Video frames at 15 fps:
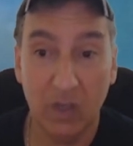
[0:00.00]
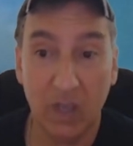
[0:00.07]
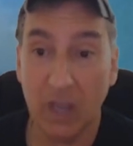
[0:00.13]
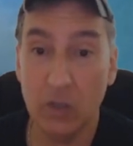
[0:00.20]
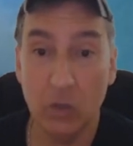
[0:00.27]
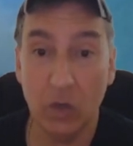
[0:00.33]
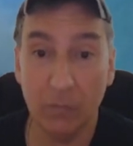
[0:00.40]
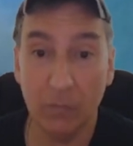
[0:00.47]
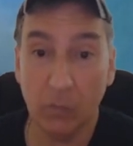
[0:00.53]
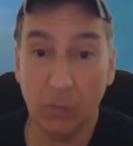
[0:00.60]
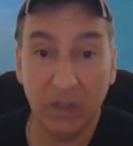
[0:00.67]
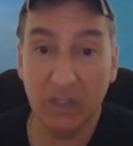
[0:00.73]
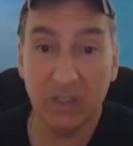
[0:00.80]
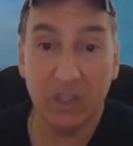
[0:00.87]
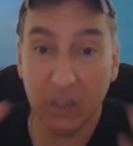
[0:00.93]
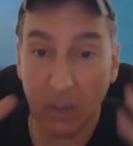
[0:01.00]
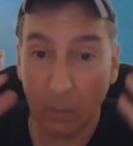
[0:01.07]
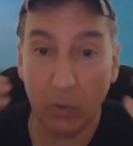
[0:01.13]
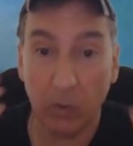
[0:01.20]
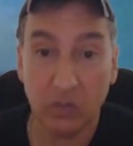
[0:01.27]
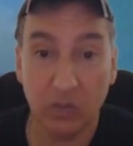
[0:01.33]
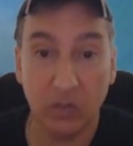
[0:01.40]
and you never really see the
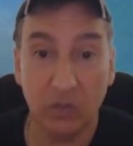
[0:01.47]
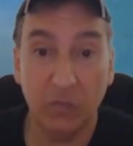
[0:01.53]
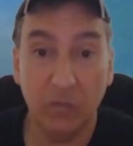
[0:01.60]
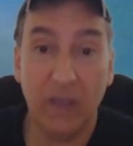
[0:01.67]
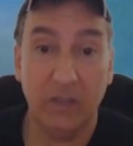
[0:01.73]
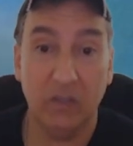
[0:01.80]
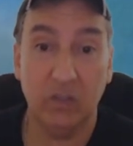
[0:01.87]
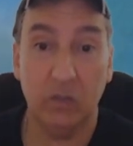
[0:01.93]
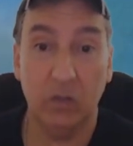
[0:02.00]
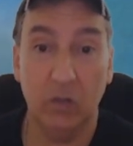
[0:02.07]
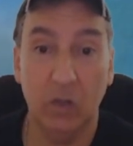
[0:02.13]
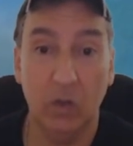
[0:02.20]
person's face.